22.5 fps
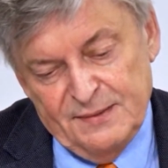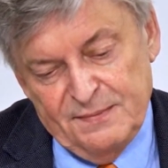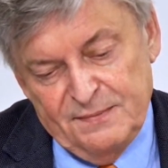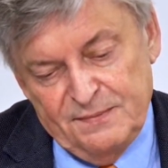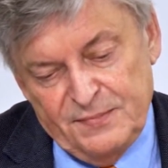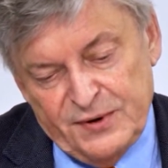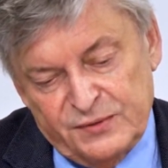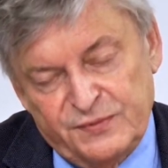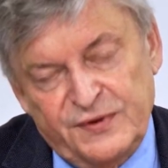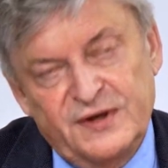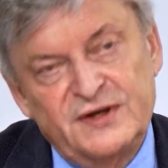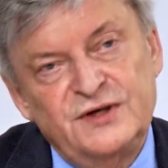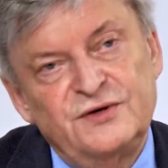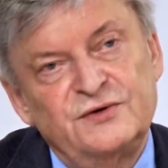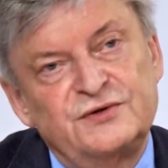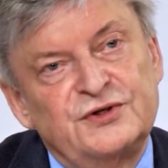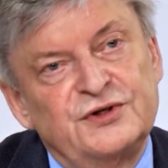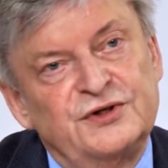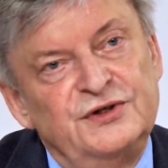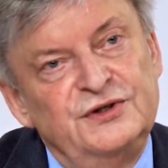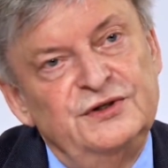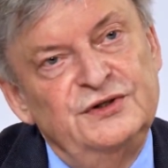But when you
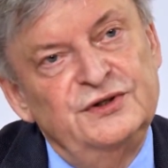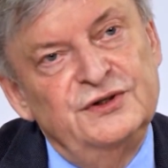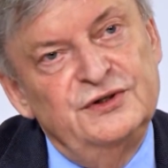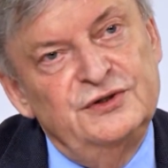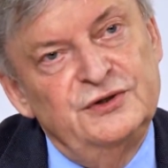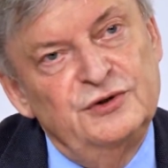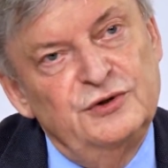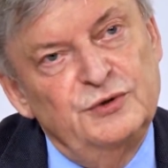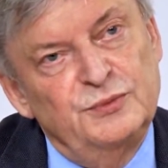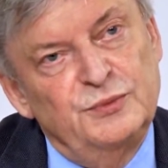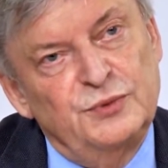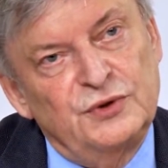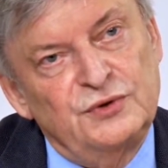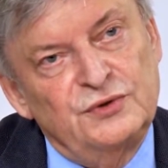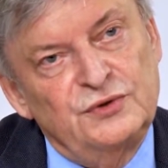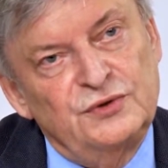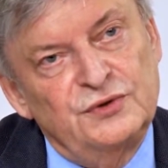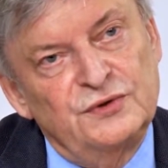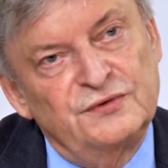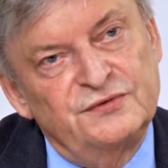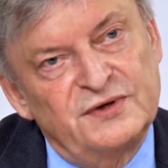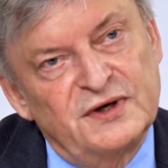turn to the book
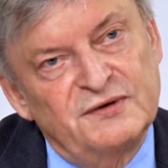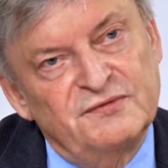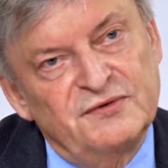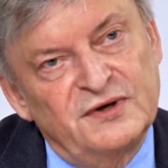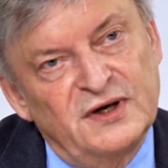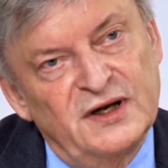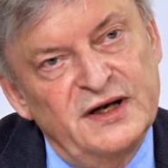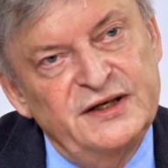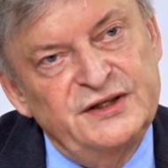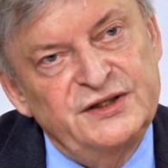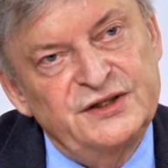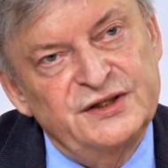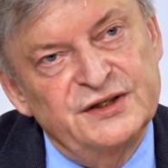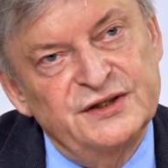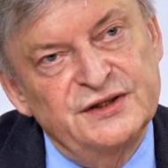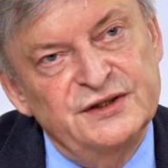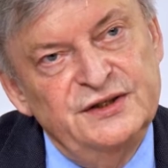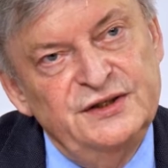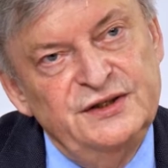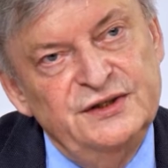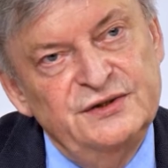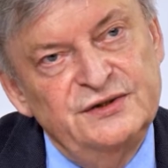of
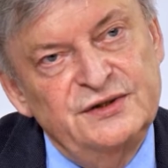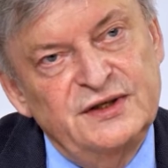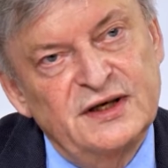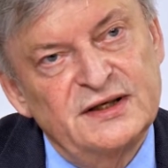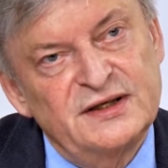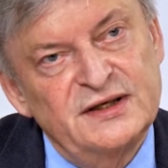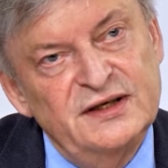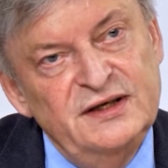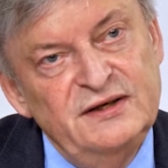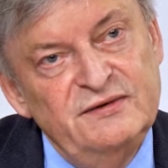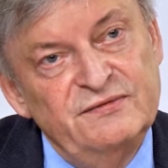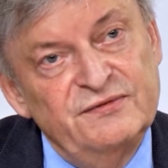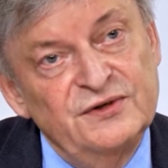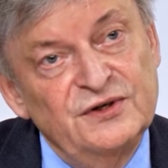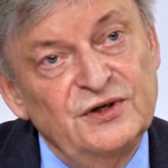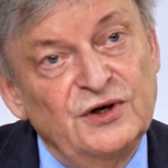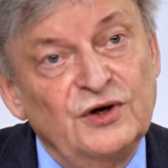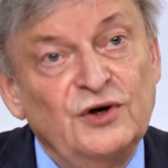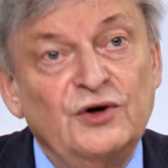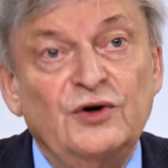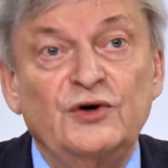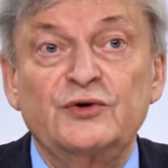Revelation, you get even
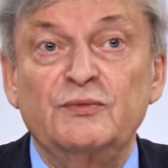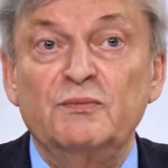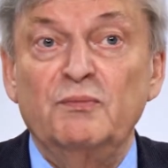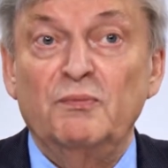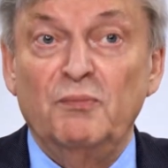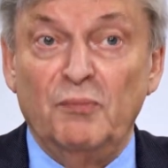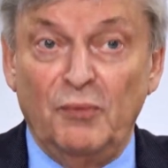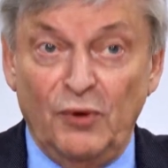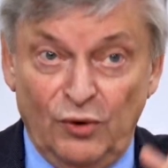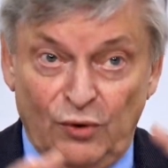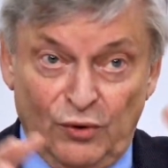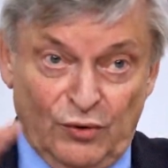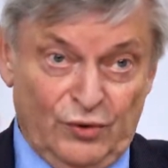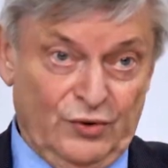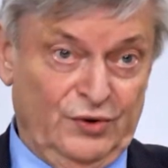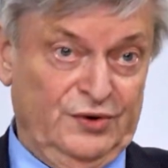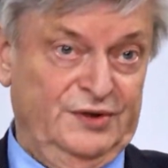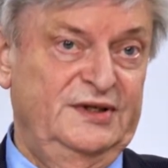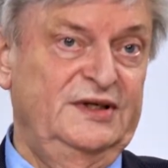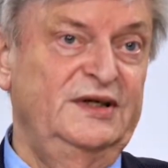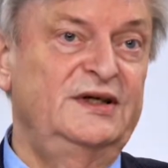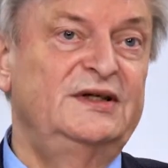a lot
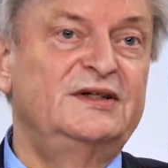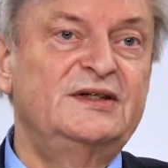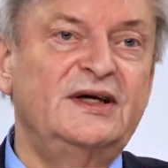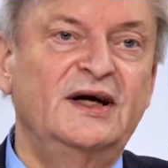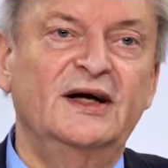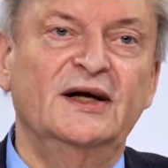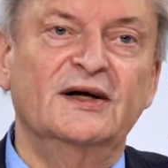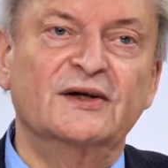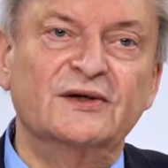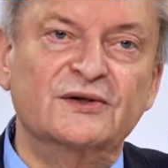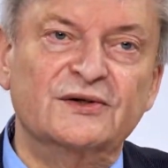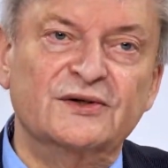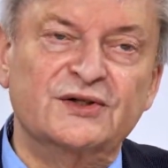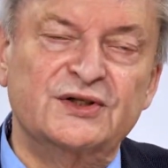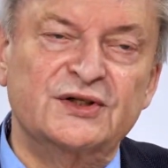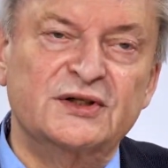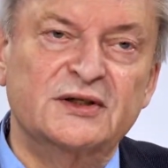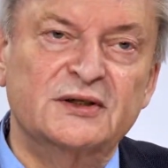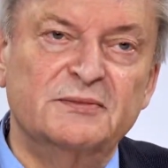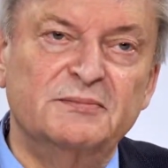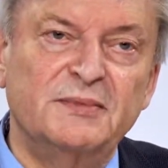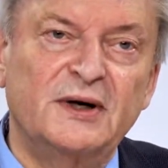more
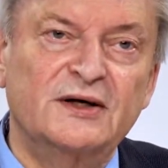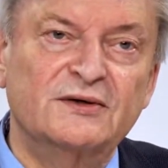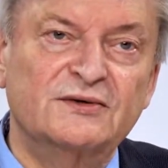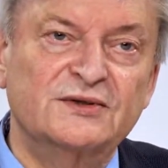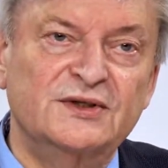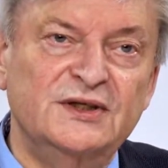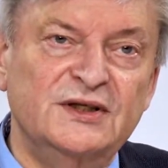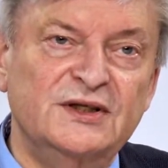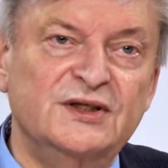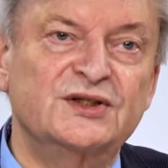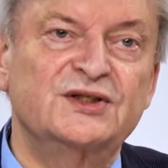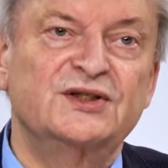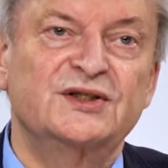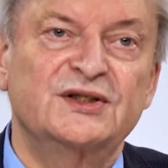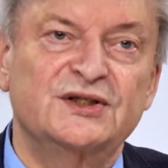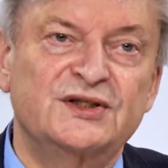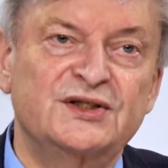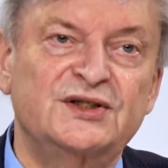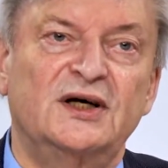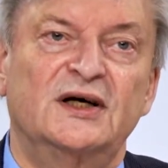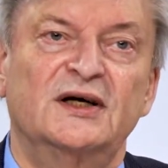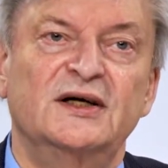details about these
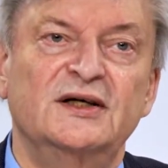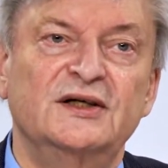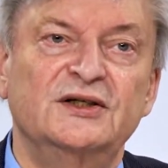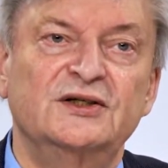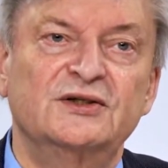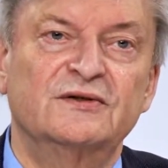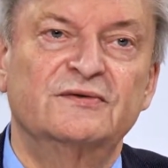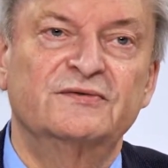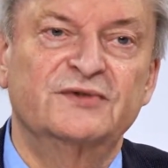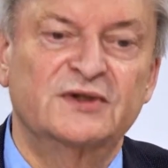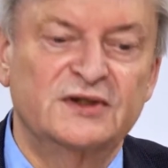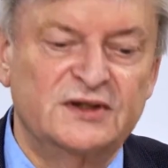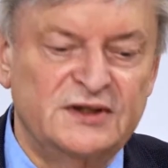signs of the